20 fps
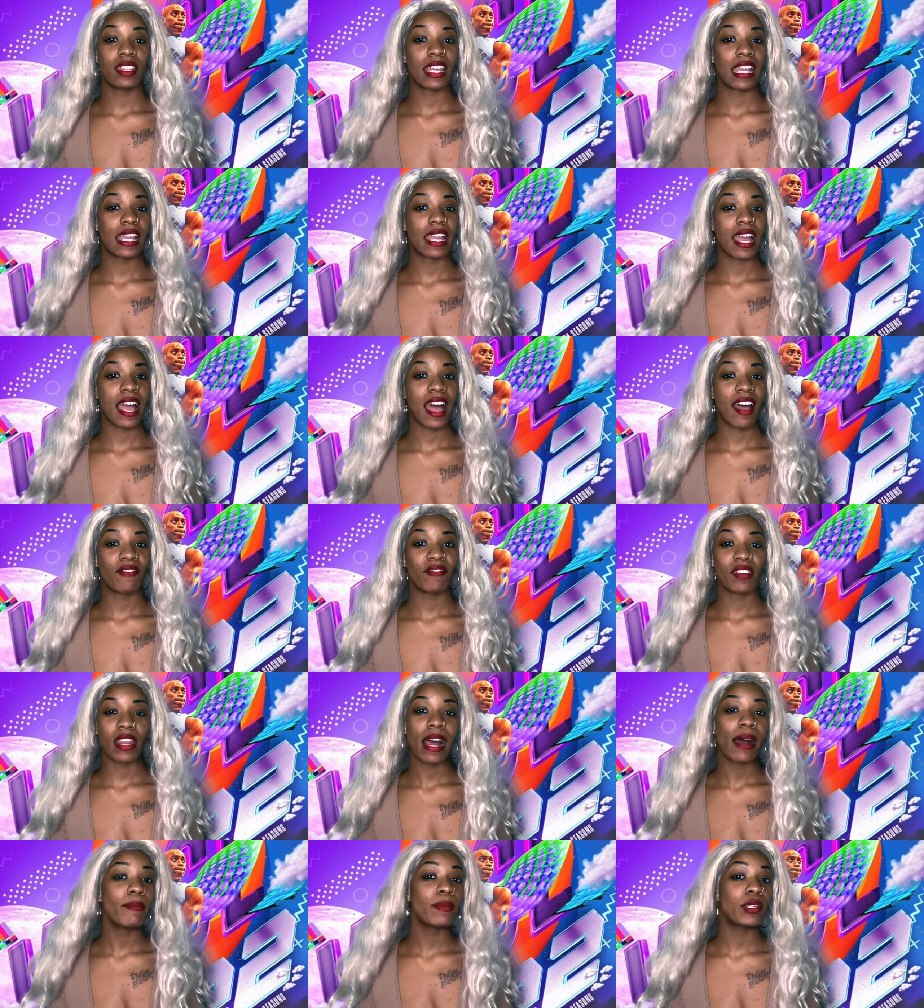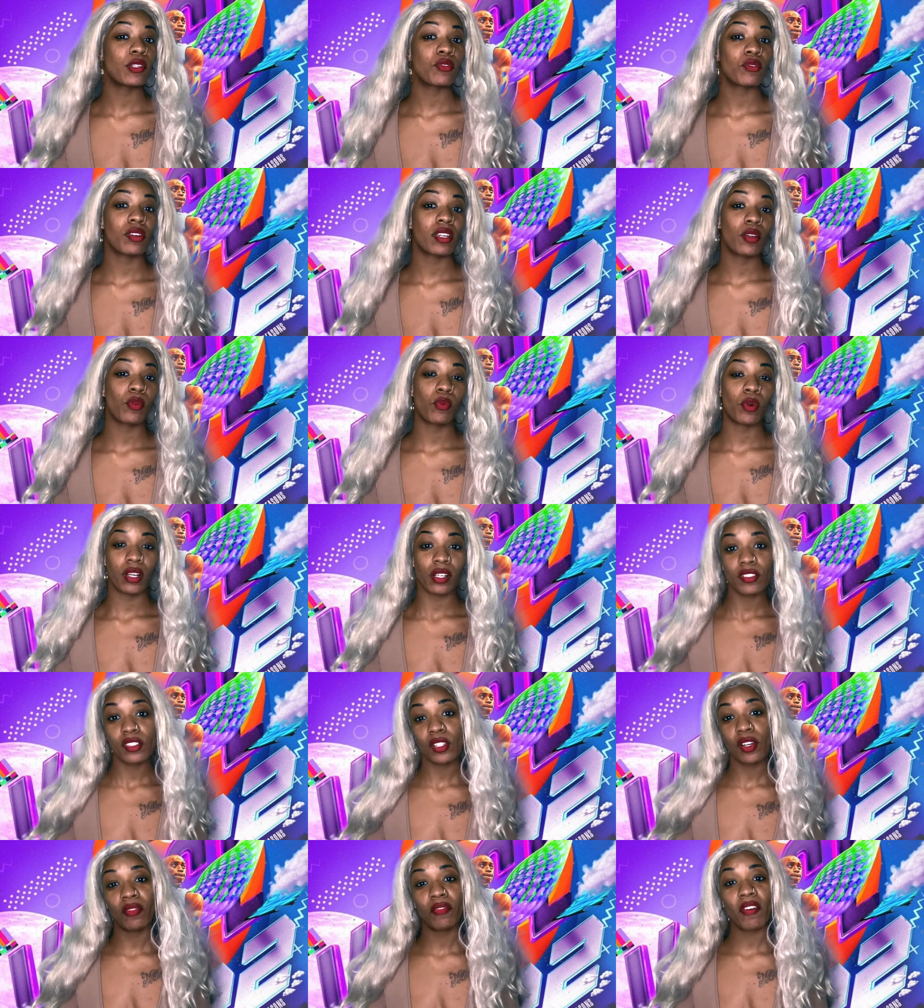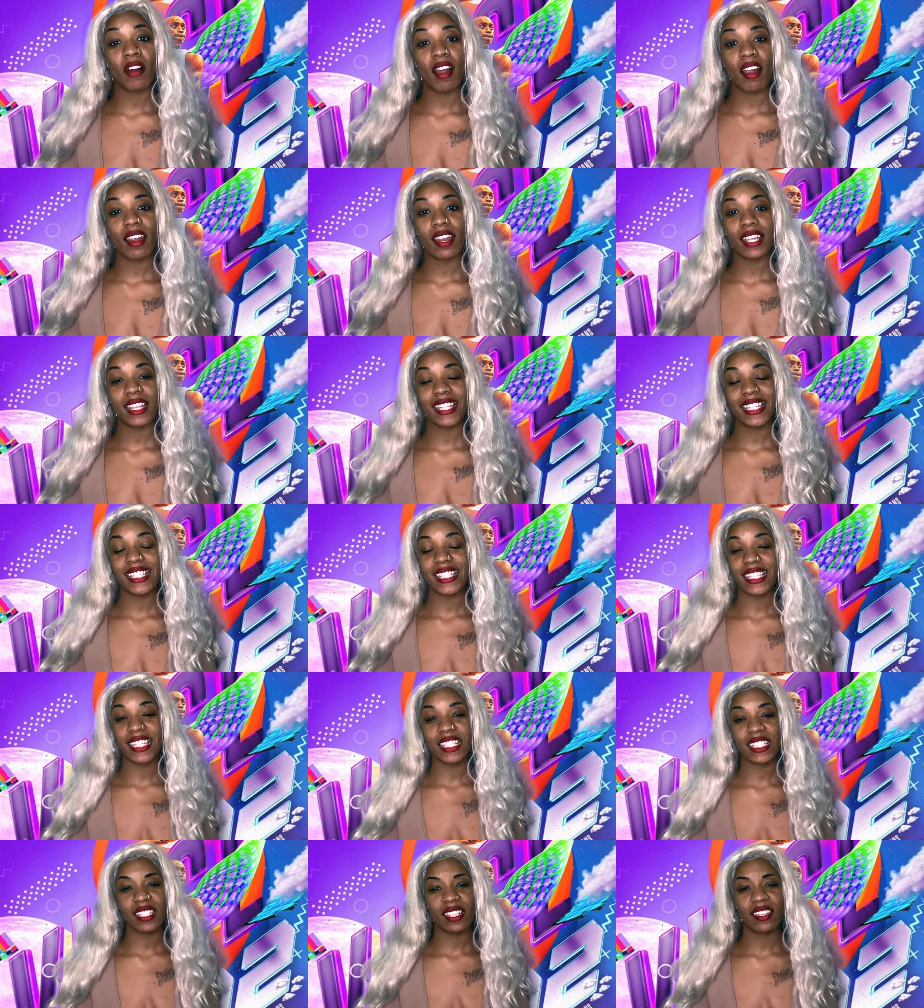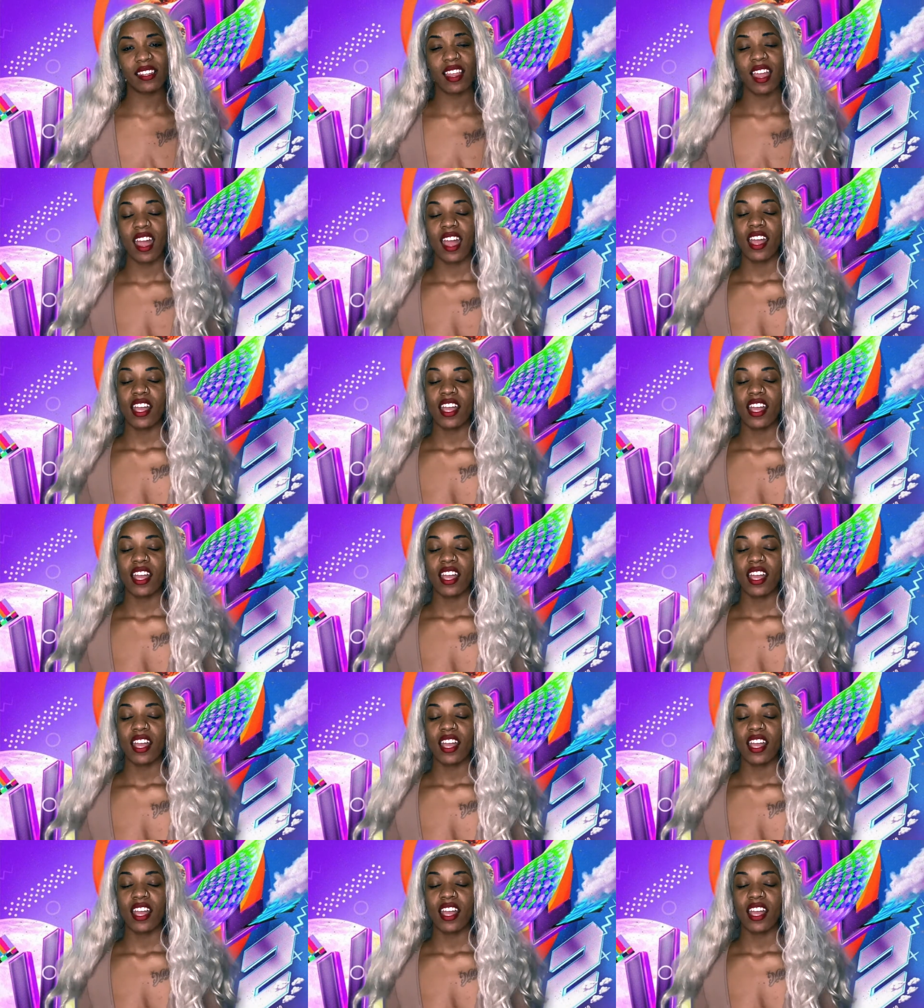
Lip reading: They have not been doing well so far in this season.